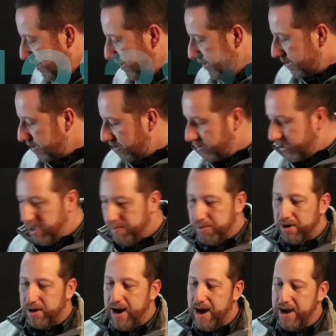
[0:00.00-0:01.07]
So keep
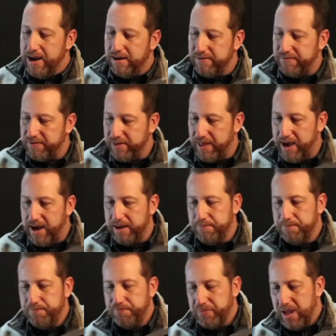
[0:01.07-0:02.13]
your eye out for that.
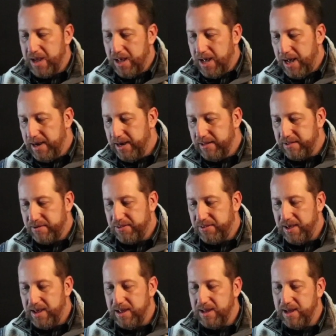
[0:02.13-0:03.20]
Another
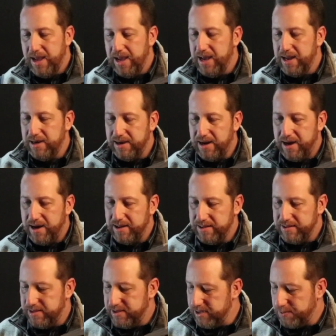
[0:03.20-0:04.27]
thing, and
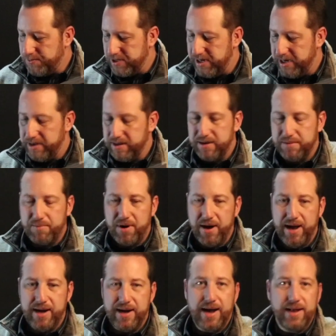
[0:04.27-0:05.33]
this particular
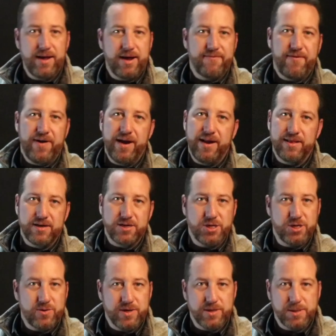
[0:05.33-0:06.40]
brand, I like finding their
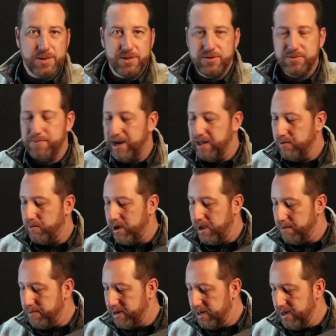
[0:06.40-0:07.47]
shorts too, by the way,
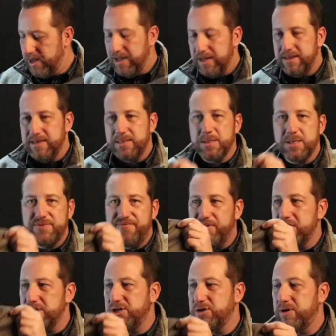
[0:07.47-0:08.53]
but this is
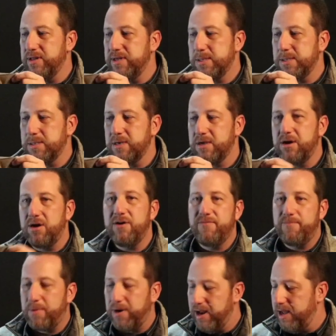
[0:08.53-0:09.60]
FootJoy. This is a
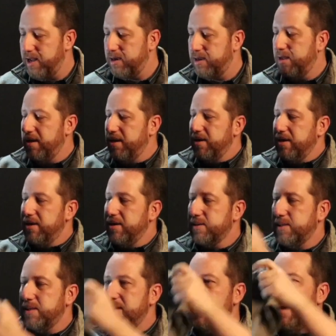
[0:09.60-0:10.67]
golf brand. You'll
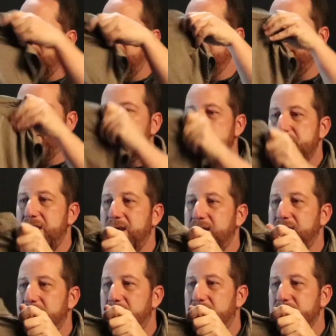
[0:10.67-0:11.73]
see the
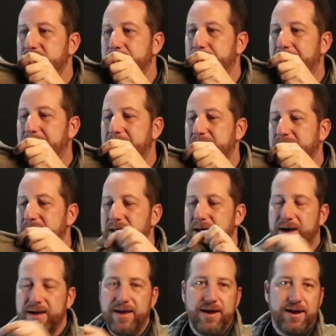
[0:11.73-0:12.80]
FJ on the back.
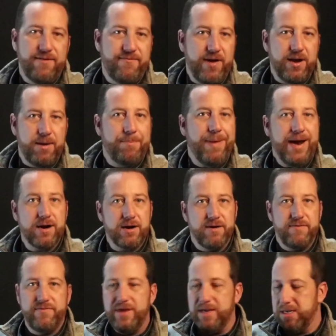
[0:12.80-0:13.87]
Again, I found a pair
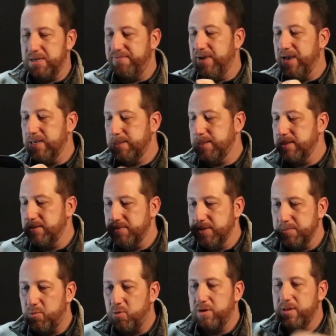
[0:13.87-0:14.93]
of these vests. There
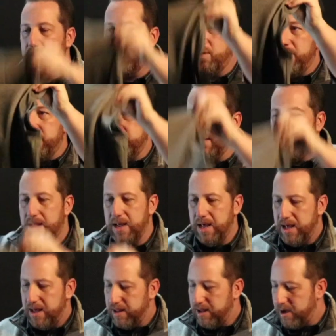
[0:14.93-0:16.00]
was more than one
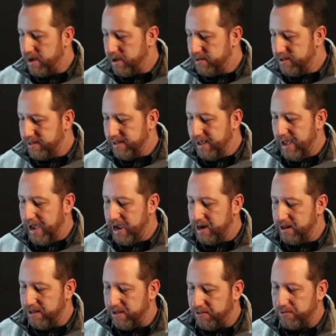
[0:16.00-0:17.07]
that they had
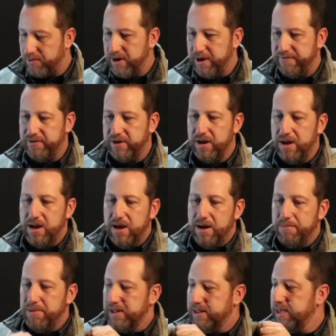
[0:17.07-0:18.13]
at the thrift,
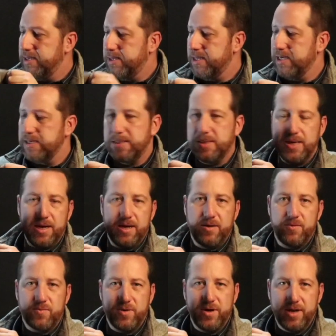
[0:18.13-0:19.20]
but these things
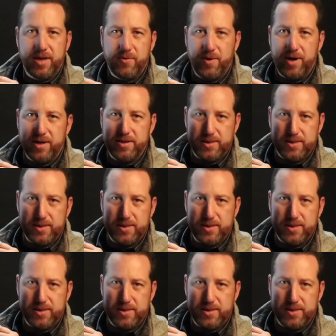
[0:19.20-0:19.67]
sell really well.